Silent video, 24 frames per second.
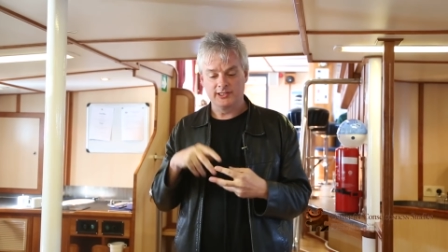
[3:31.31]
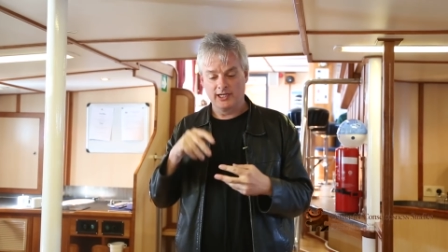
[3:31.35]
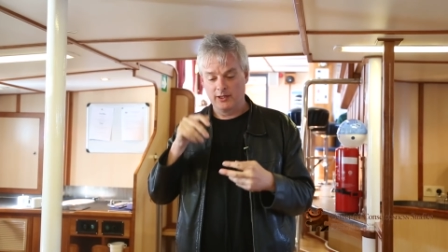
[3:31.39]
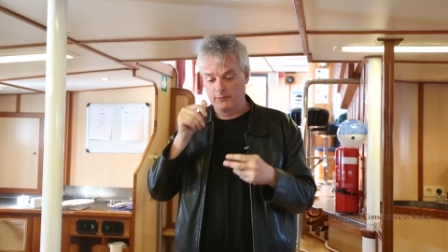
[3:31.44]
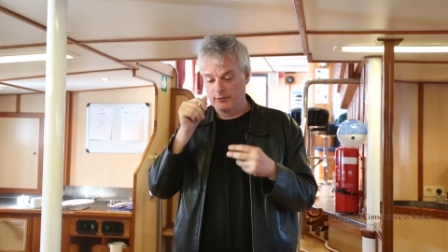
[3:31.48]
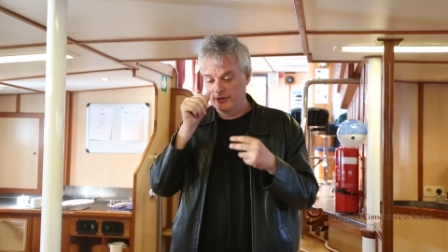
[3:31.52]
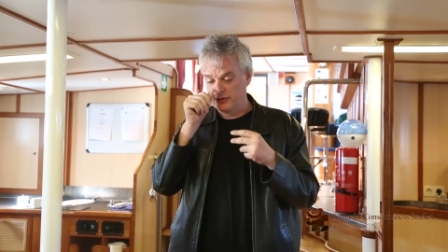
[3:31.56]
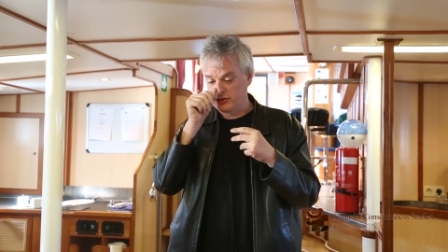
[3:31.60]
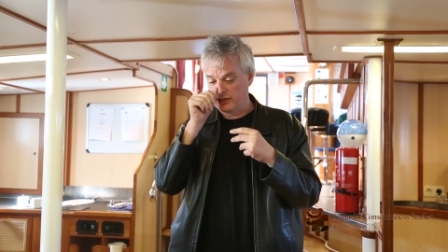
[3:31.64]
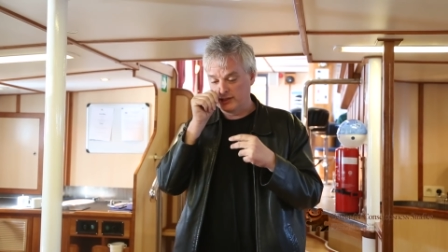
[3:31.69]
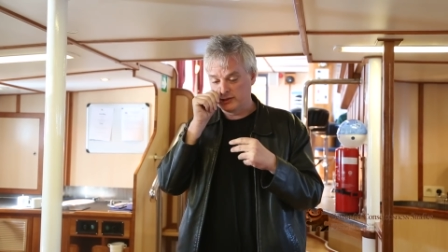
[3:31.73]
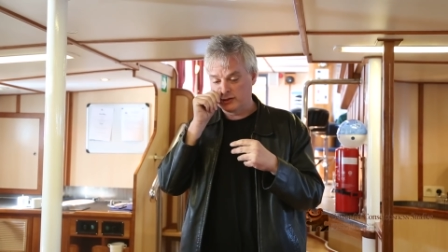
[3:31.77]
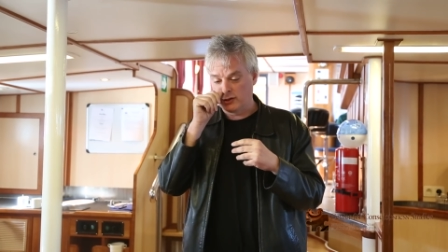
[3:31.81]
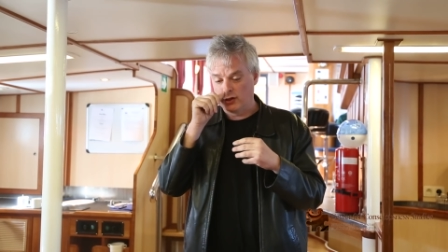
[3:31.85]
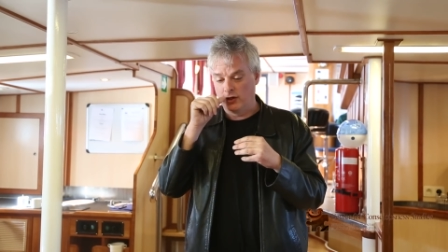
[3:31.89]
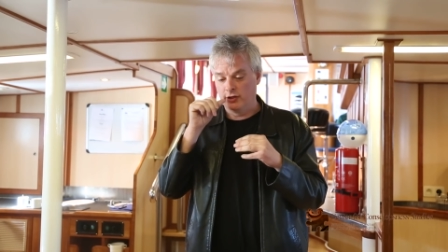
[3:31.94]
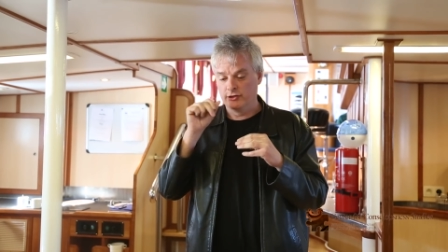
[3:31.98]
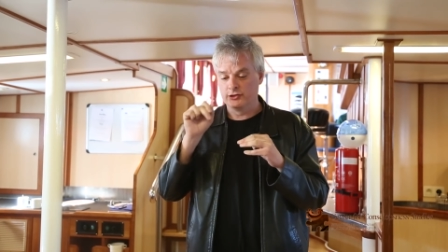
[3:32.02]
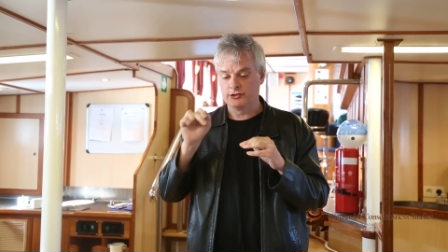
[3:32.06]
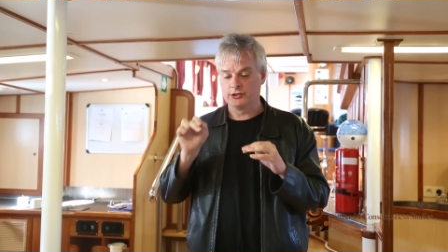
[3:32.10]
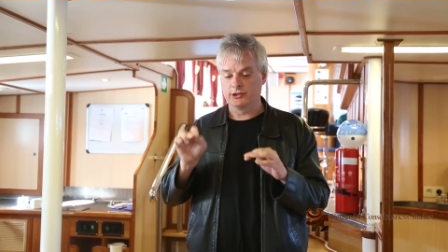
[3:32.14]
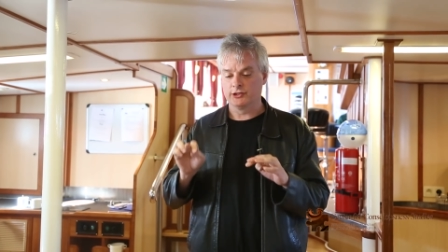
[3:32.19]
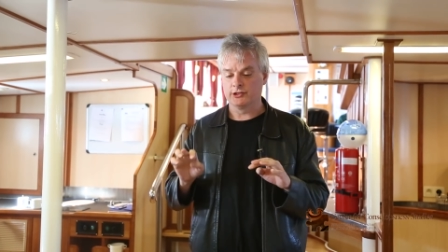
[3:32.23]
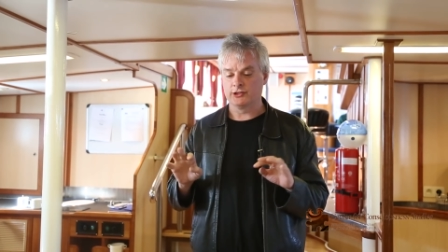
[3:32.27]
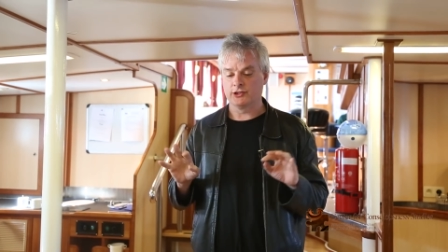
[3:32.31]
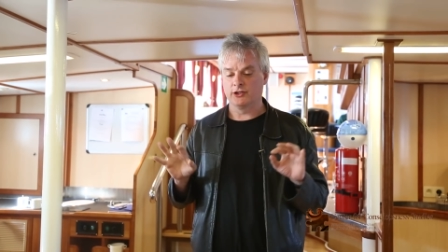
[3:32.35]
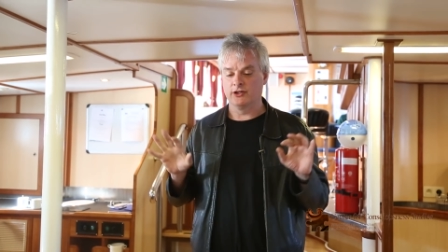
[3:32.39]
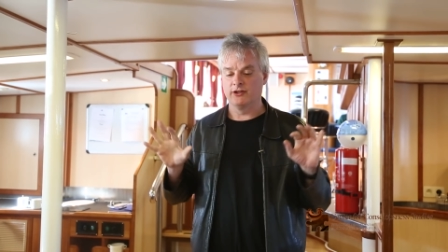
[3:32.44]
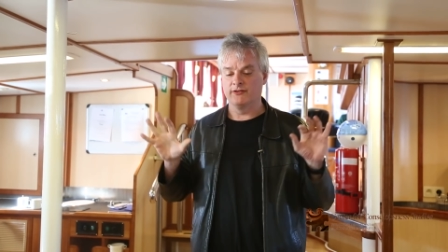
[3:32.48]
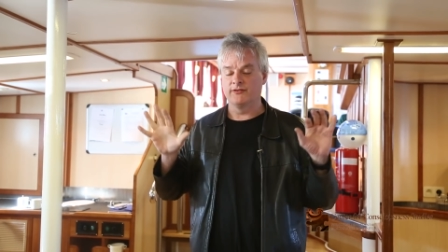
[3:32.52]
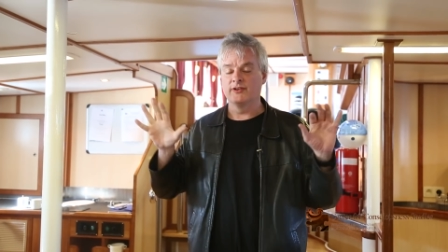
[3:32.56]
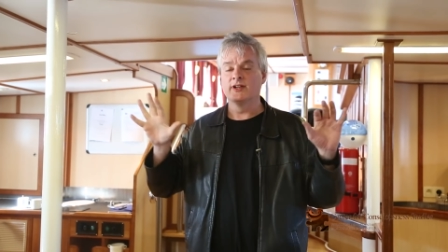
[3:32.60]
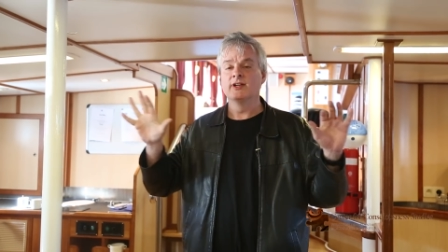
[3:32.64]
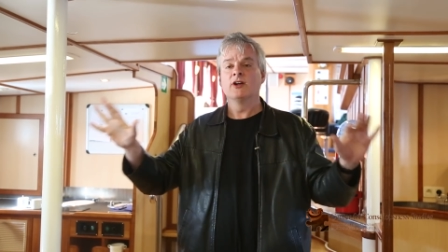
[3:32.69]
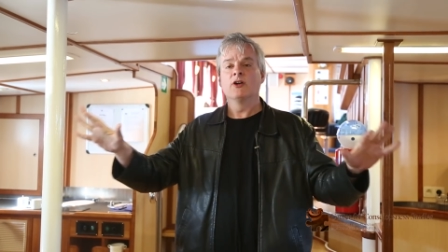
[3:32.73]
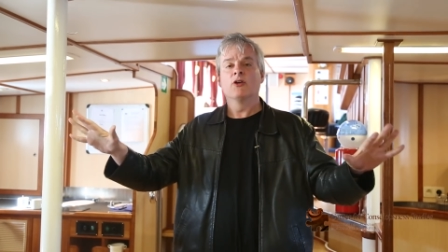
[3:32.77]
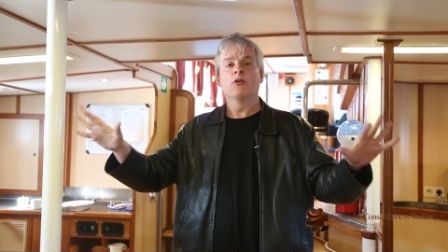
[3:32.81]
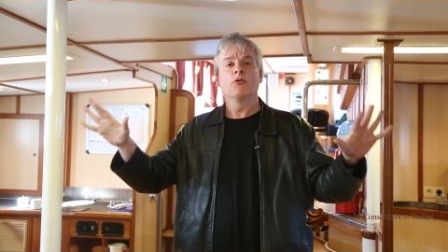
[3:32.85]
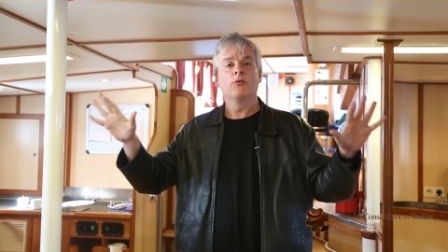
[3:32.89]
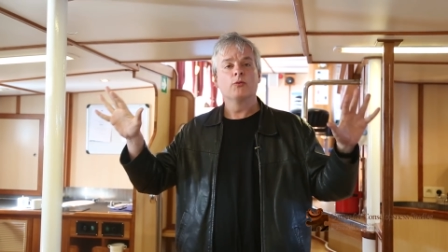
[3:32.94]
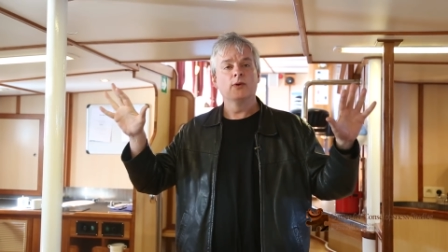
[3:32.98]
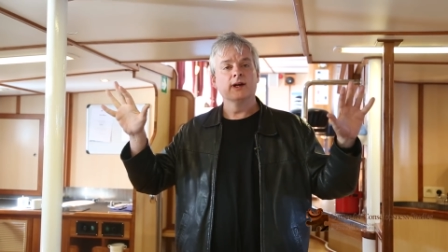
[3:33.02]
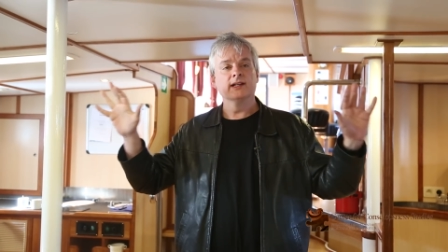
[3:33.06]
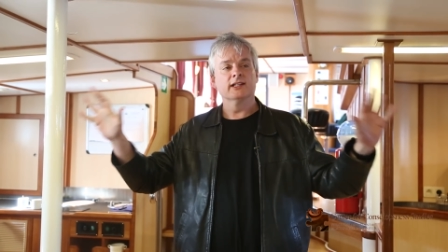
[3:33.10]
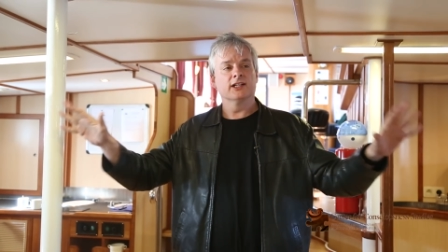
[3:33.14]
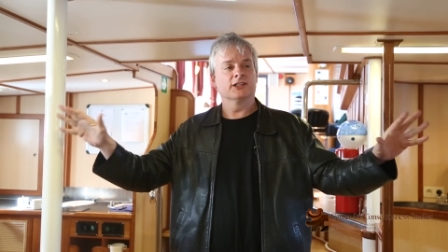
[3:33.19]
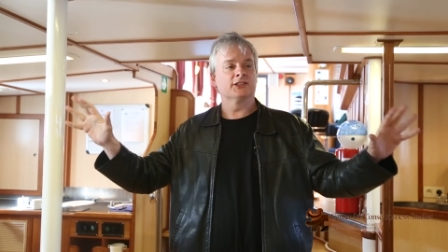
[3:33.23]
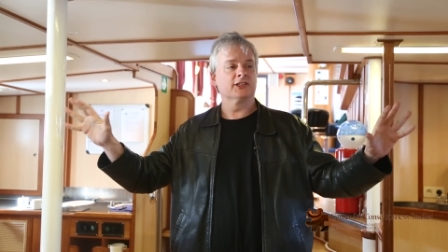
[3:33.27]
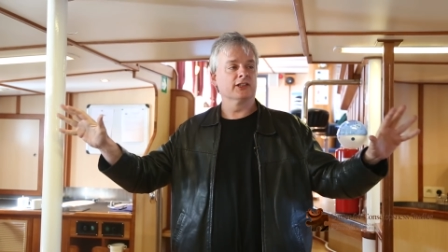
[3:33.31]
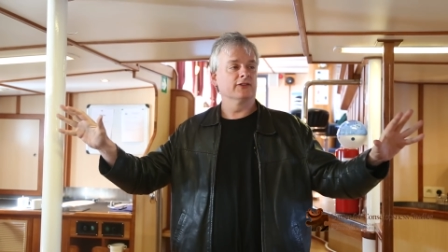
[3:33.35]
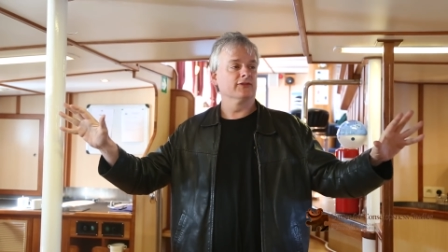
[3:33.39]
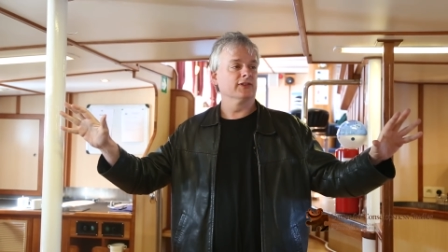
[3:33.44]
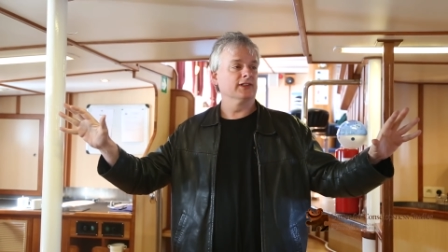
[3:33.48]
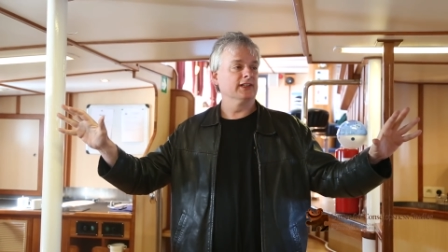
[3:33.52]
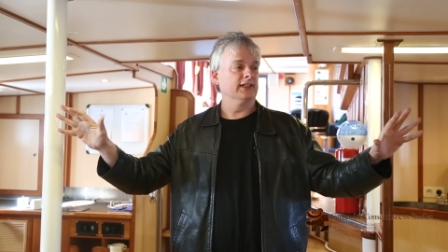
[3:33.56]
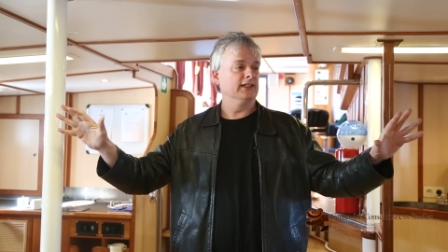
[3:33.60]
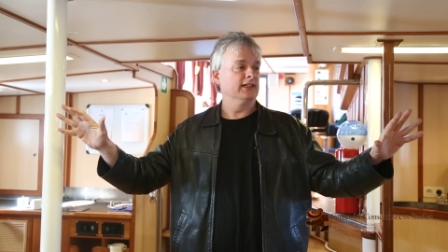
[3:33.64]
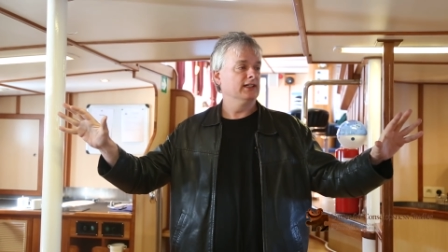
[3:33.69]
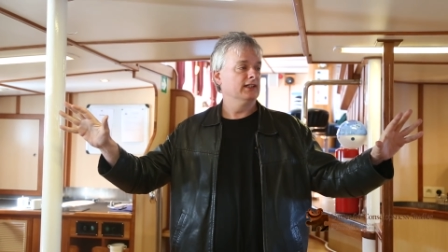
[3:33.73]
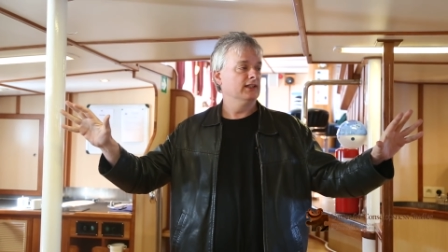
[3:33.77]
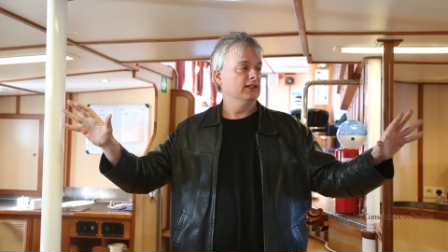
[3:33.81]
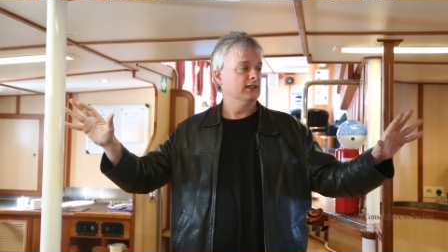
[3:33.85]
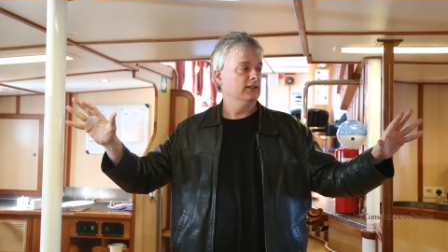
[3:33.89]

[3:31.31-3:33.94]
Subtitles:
Are we just conscious of relatively